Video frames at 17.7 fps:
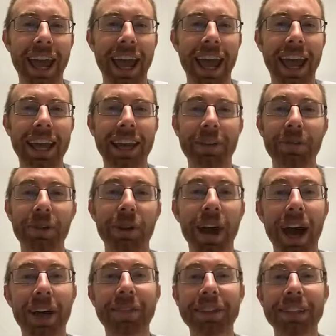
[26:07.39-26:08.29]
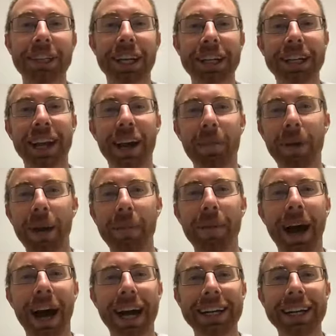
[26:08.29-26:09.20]
And if you haven't checked out my
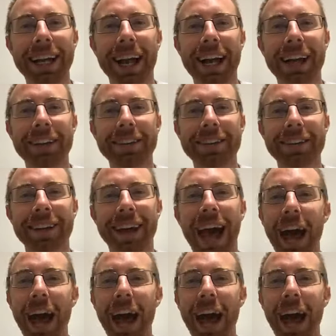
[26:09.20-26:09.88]
podcast,